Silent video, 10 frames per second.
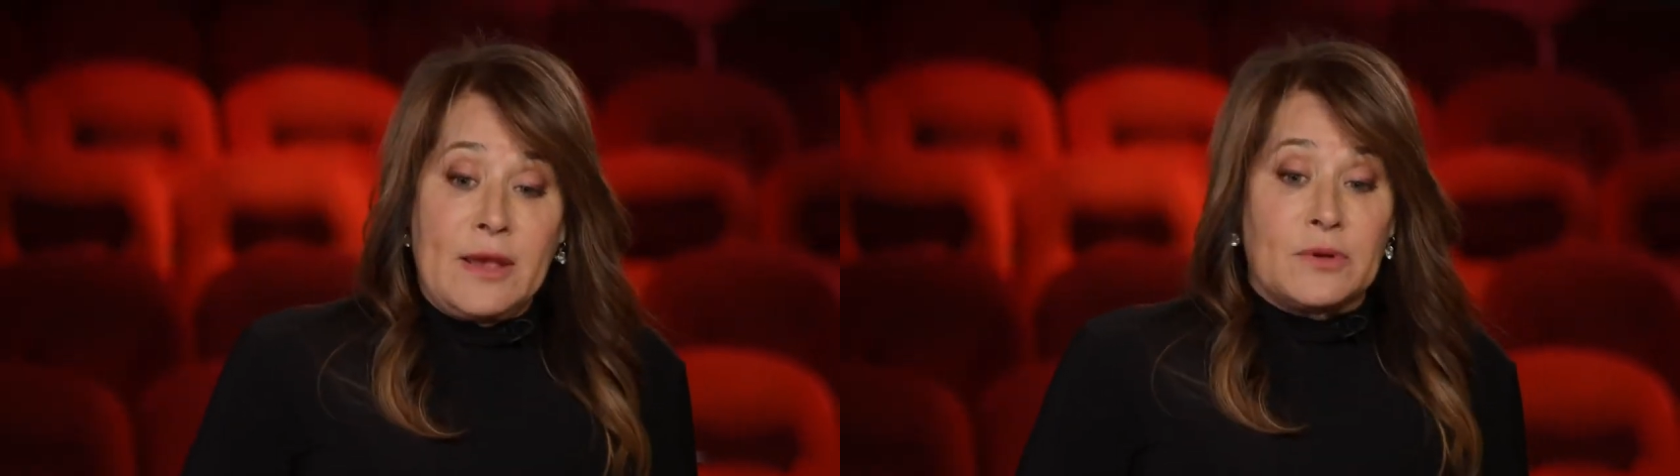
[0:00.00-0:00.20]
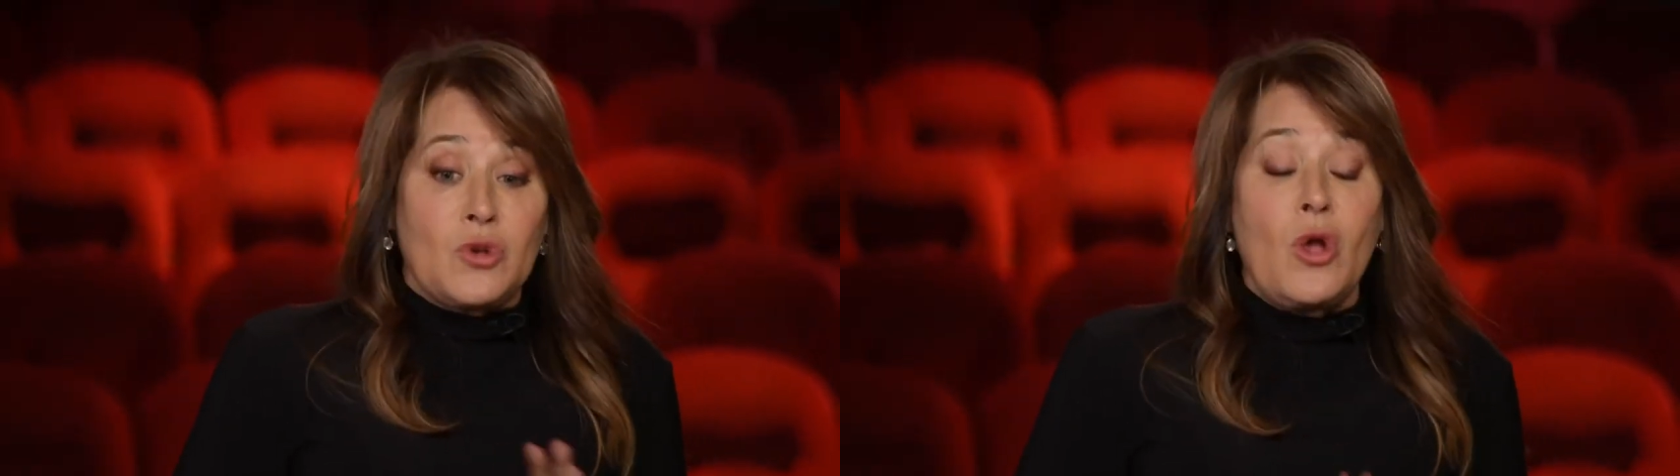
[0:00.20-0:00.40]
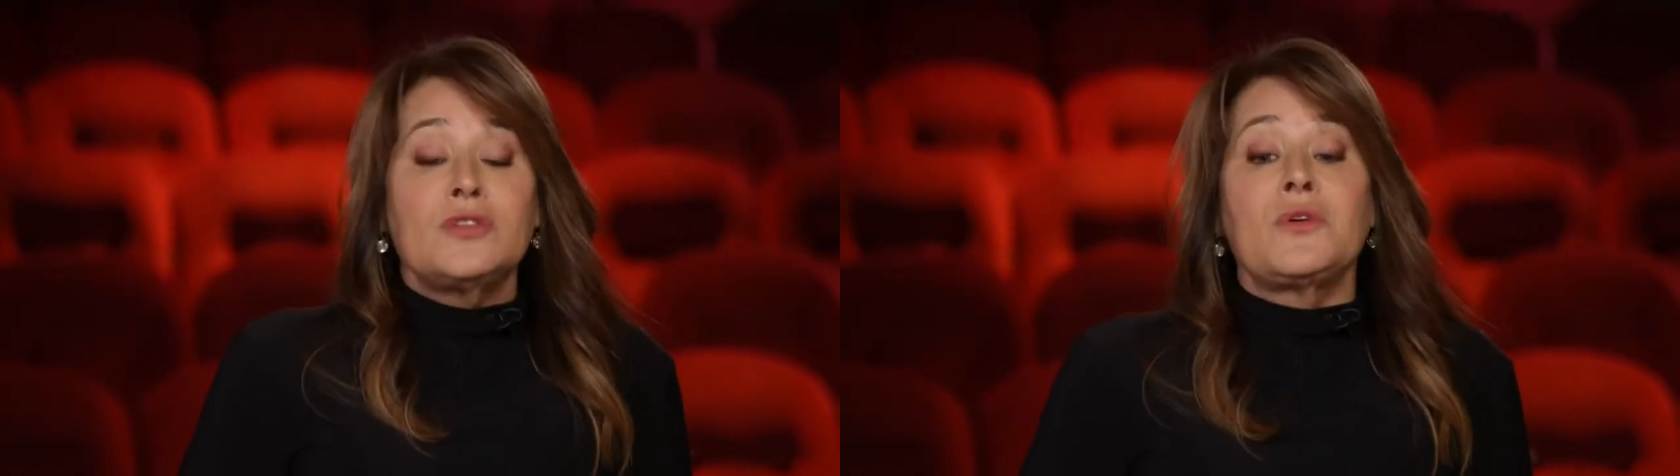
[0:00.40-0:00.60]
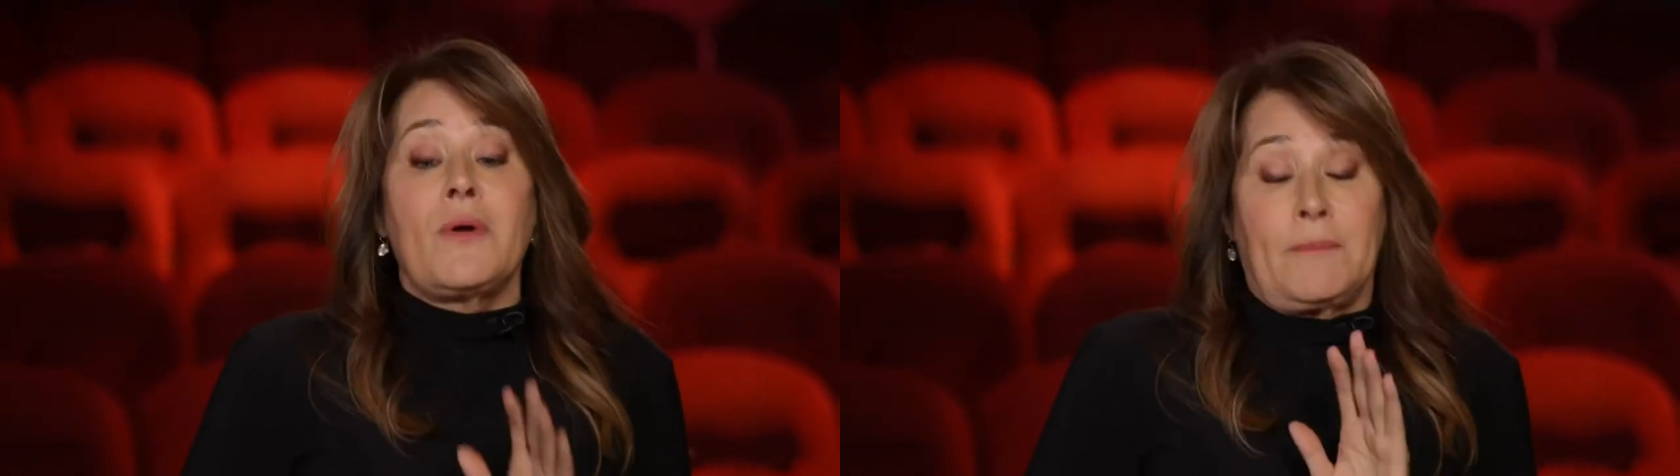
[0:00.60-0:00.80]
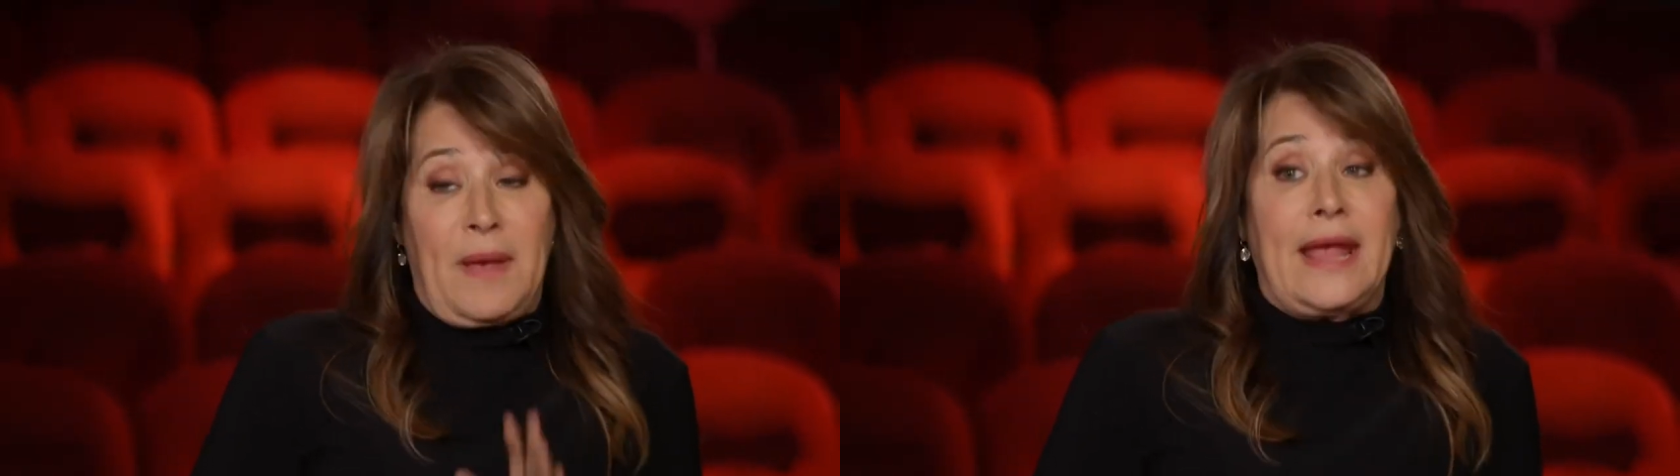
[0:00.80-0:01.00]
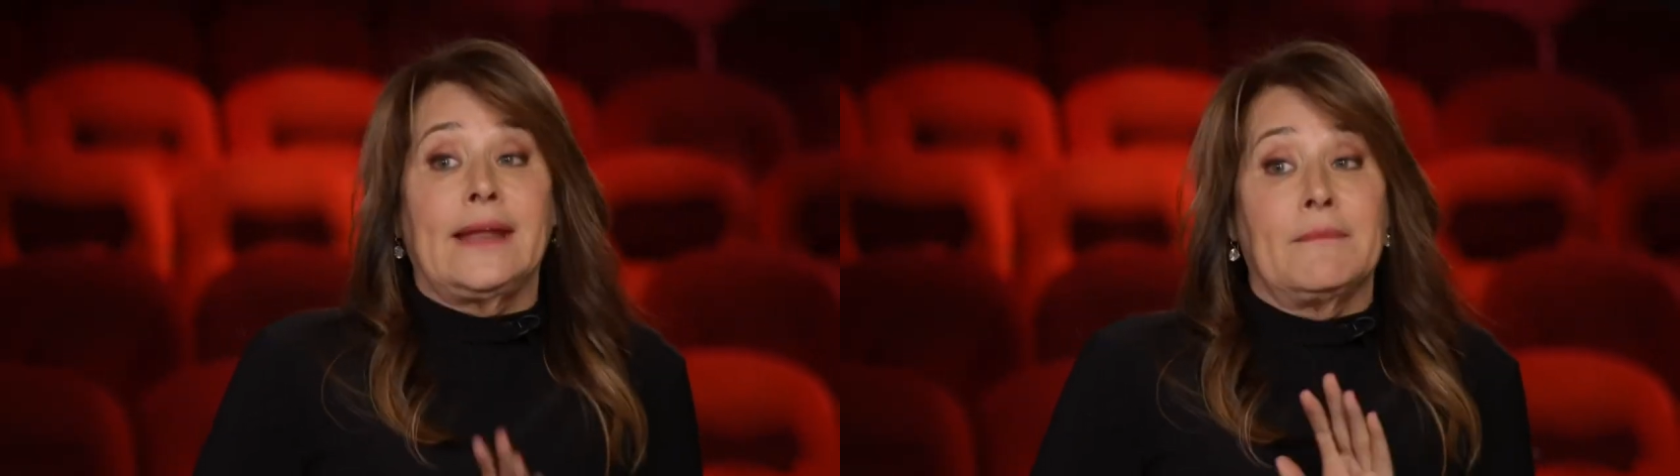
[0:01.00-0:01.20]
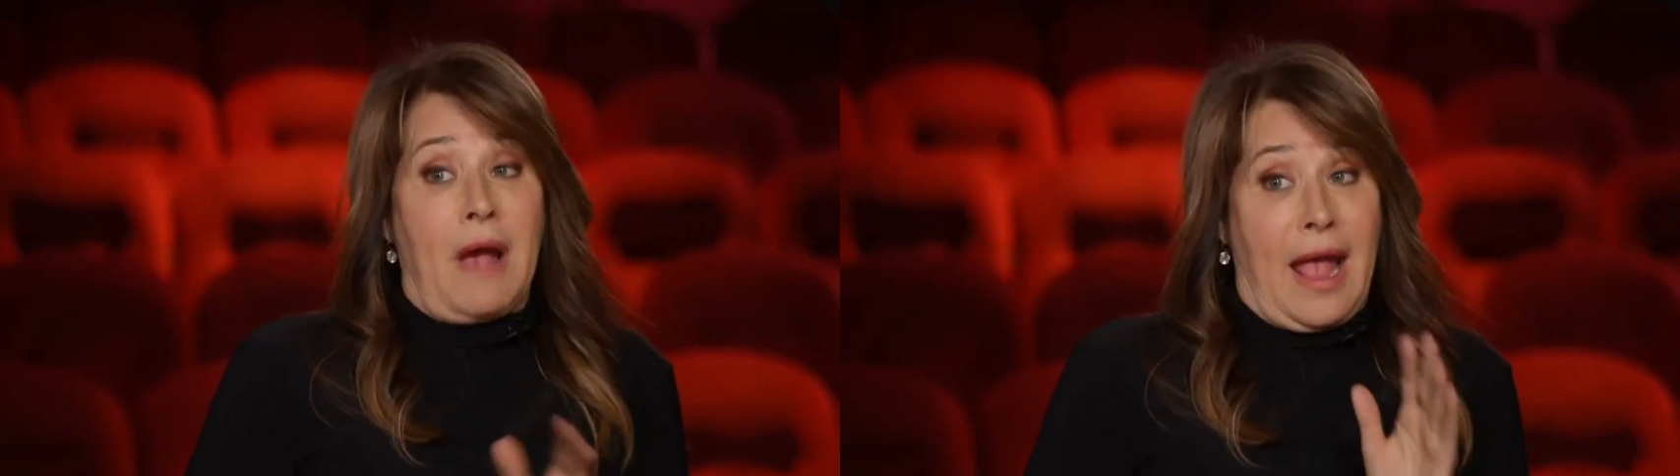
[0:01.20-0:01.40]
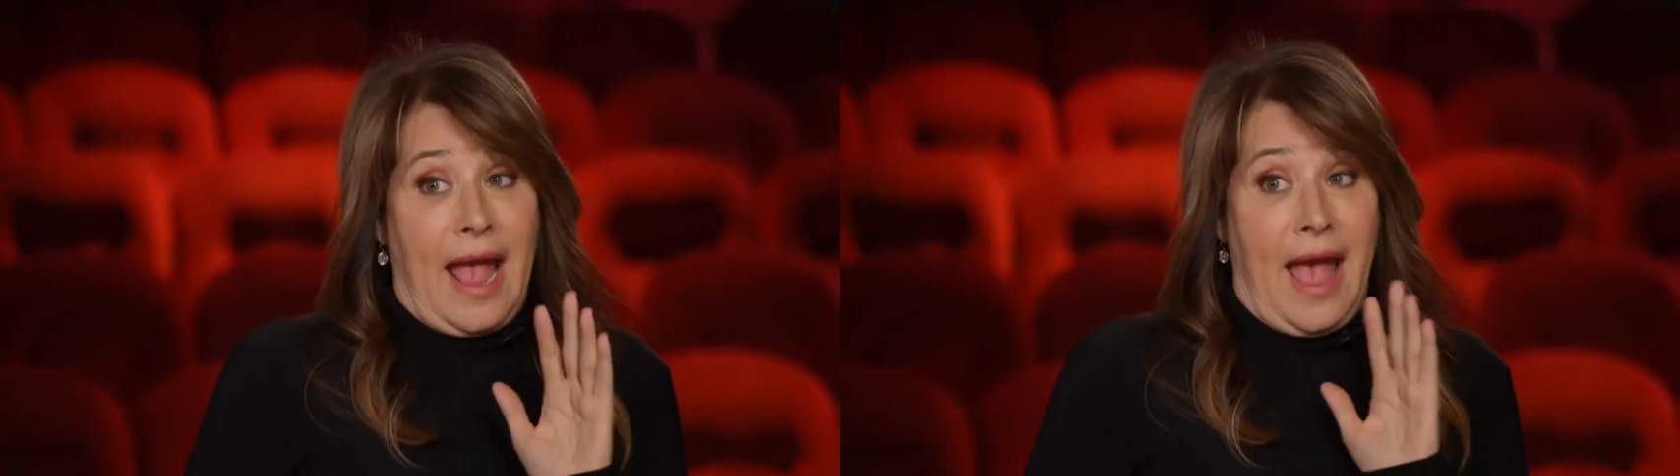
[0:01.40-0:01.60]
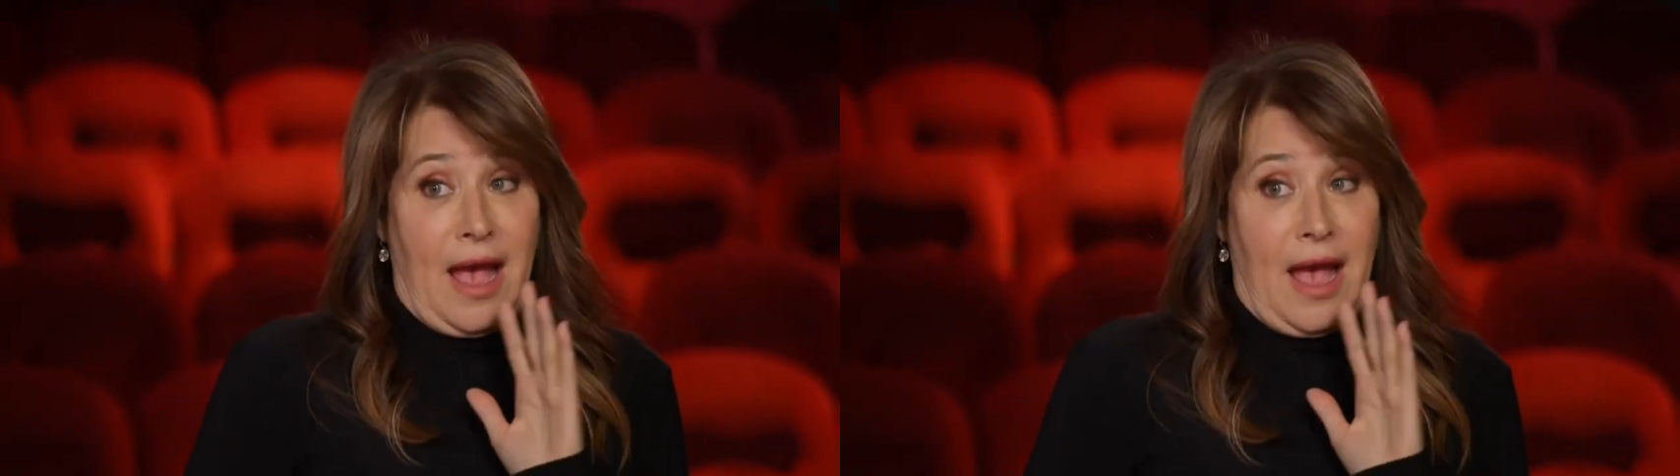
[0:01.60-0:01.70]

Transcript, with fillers: he was also a pain in my.